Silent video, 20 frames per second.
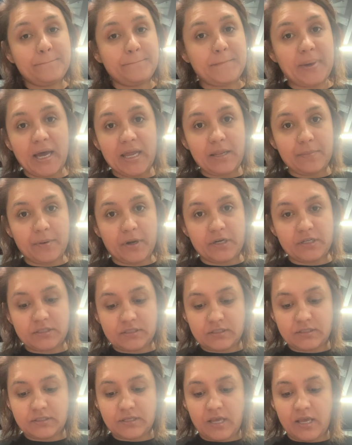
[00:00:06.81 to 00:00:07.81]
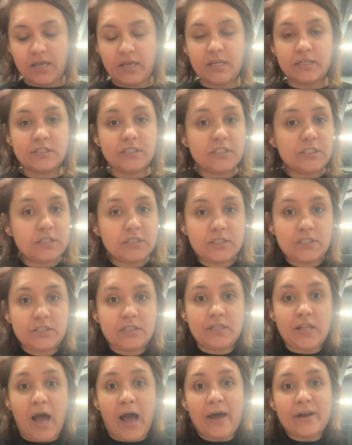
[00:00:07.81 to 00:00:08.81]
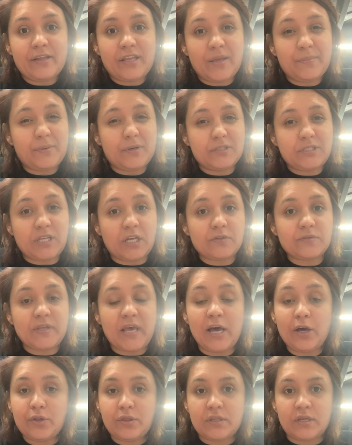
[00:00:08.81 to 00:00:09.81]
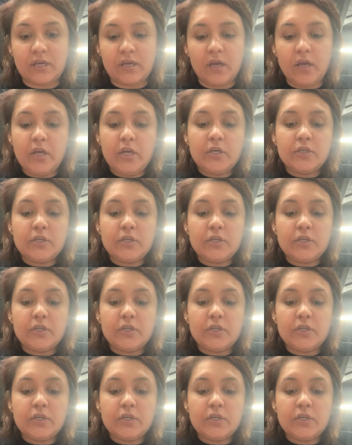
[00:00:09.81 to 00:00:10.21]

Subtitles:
body parts and how to keep ourselves healthy.